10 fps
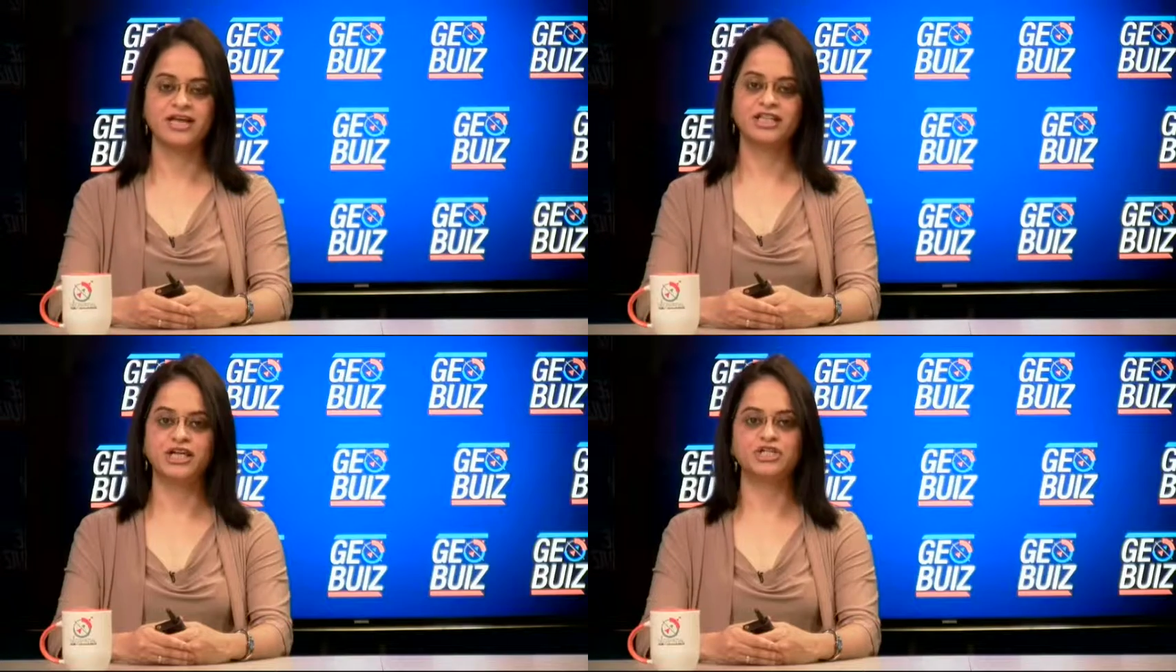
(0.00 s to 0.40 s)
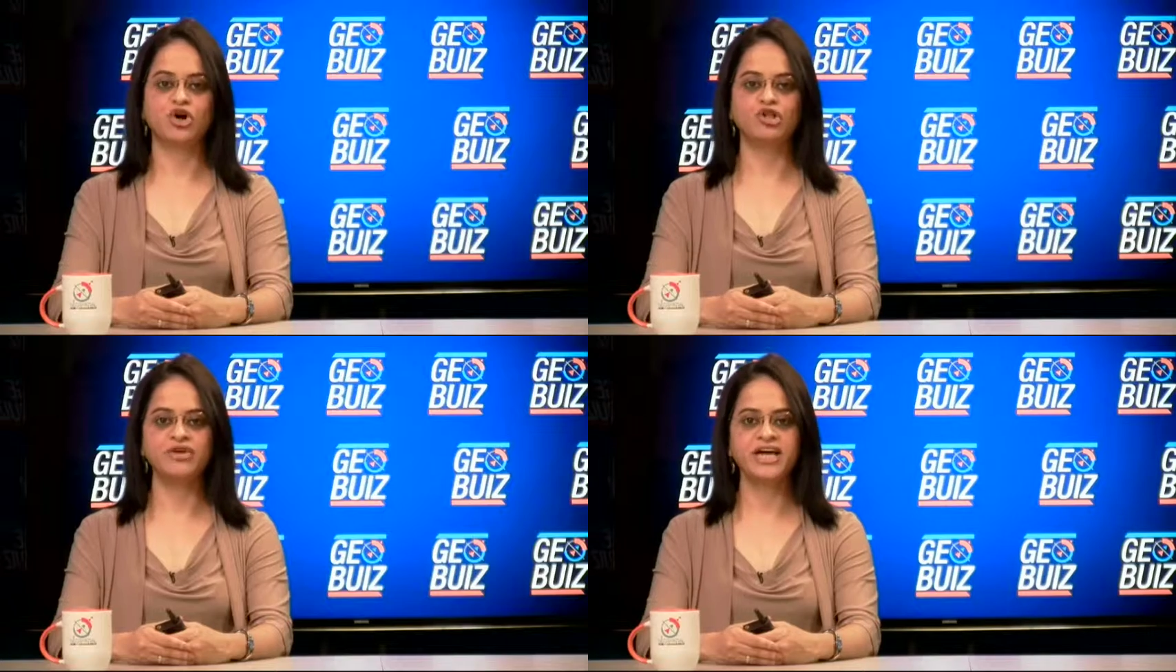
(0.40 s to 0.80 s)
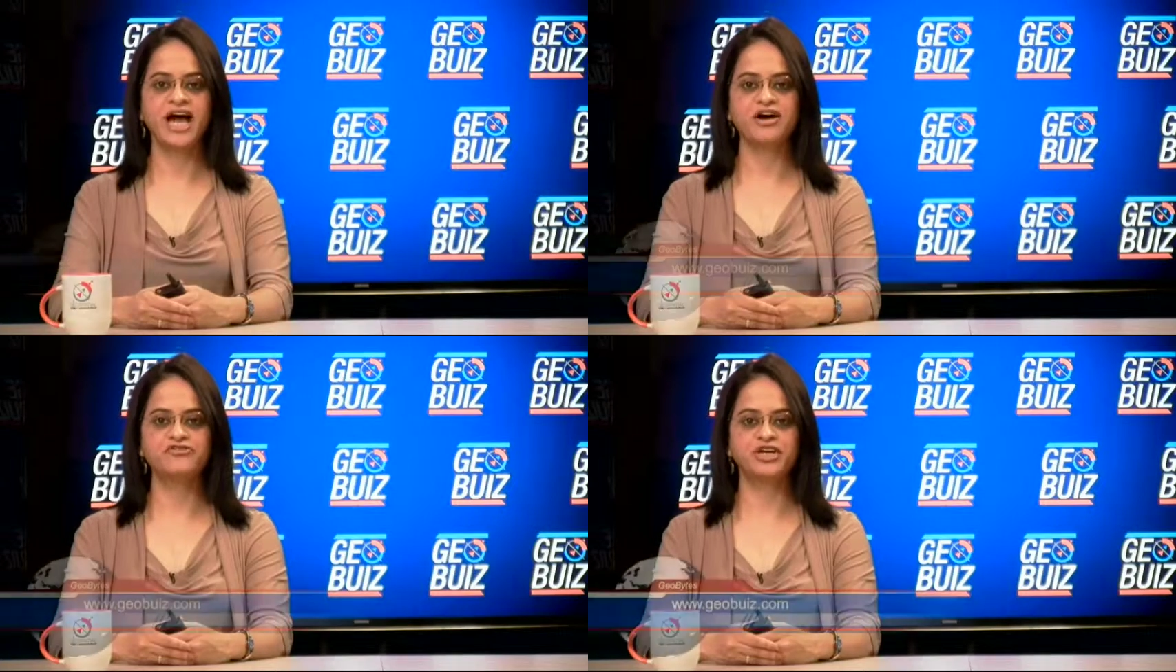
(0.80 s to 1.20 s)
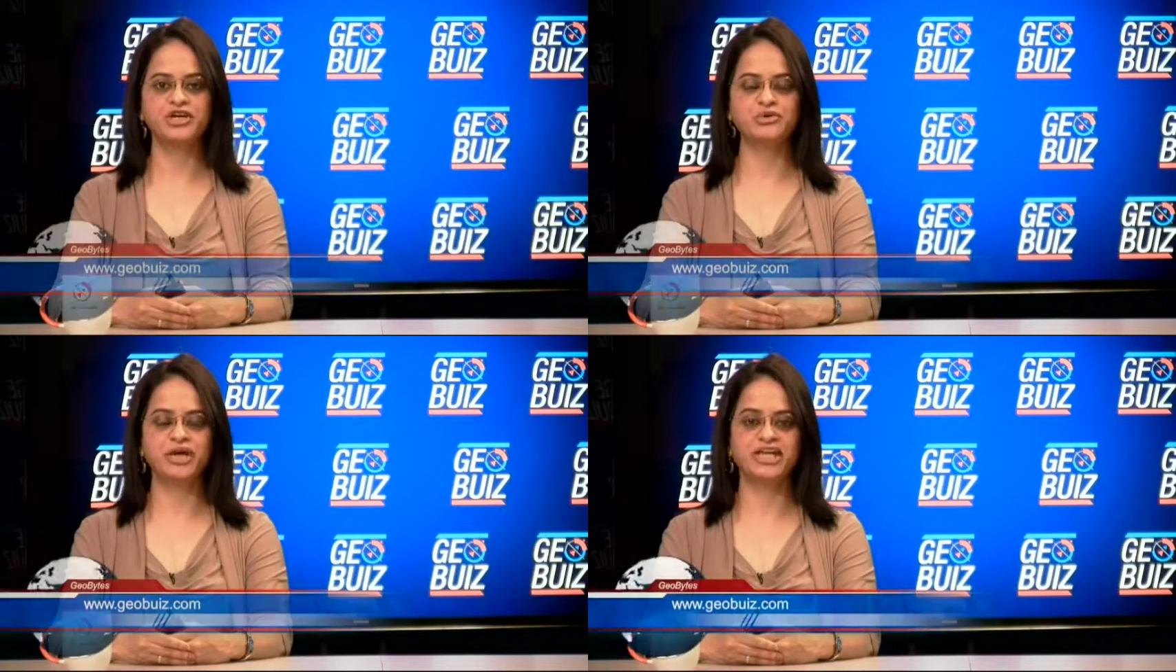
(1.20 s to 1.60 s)
That's all we have for
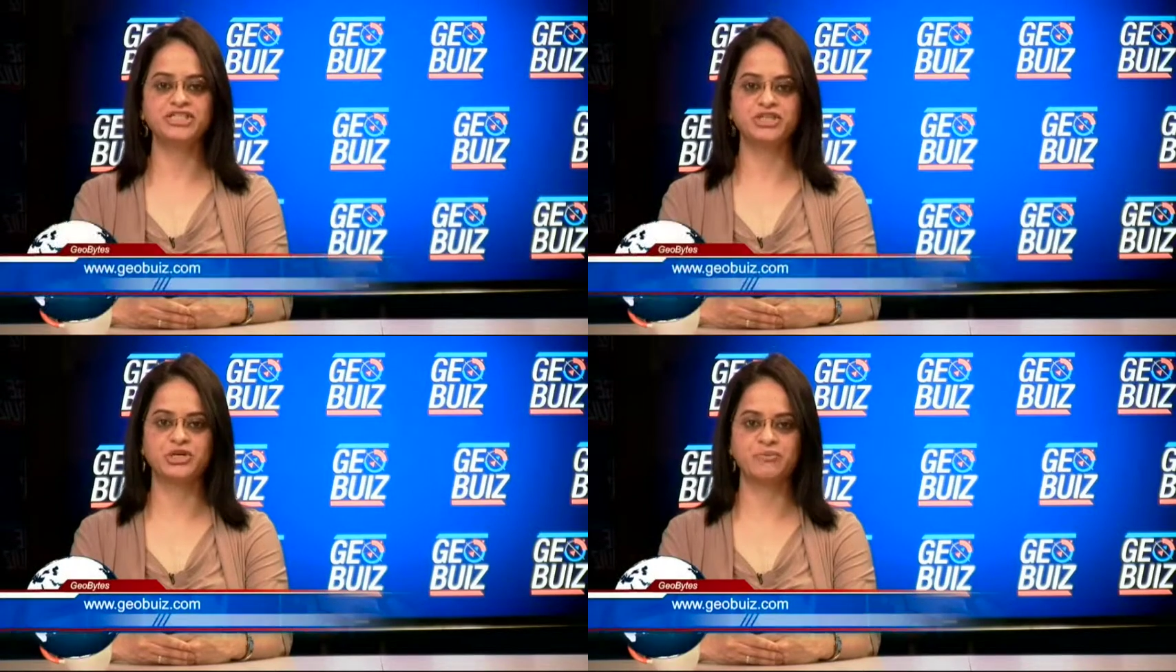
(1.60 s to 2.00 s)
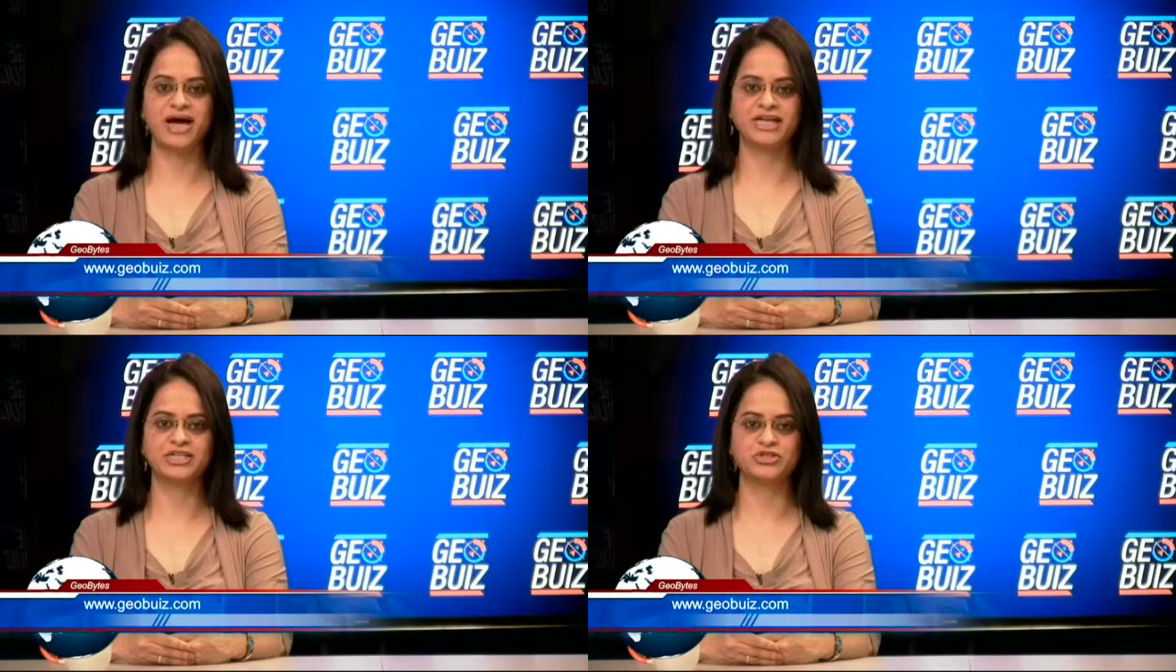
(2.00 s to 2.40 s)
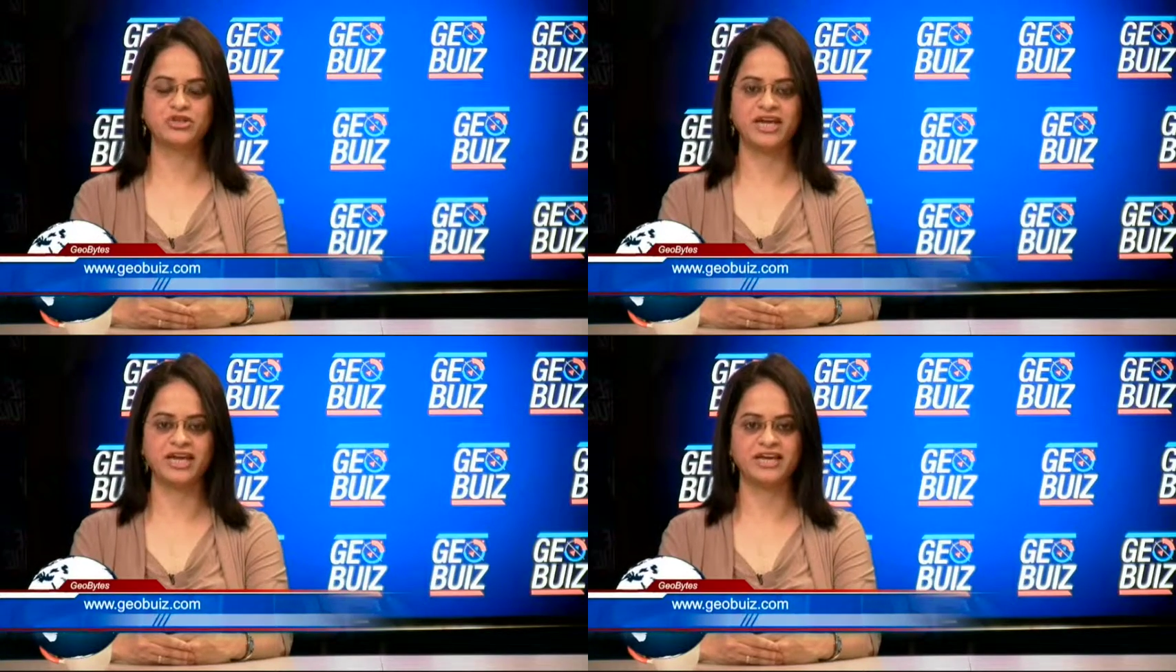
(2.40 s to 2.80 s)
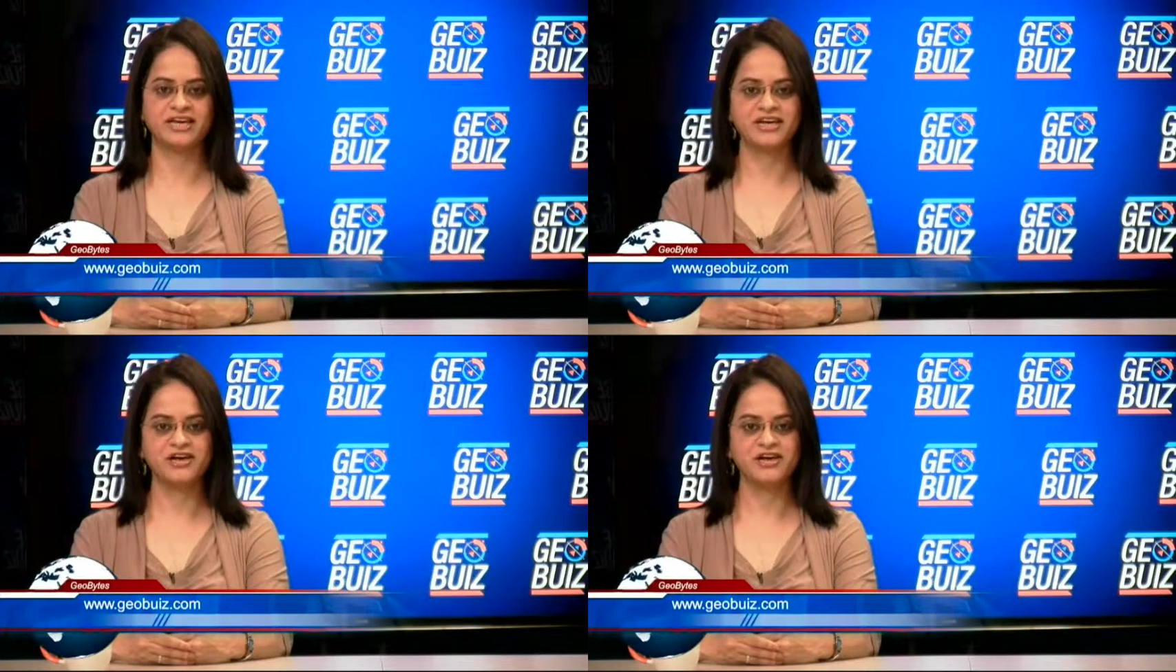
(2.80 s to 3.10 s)
you in GeoBytes today.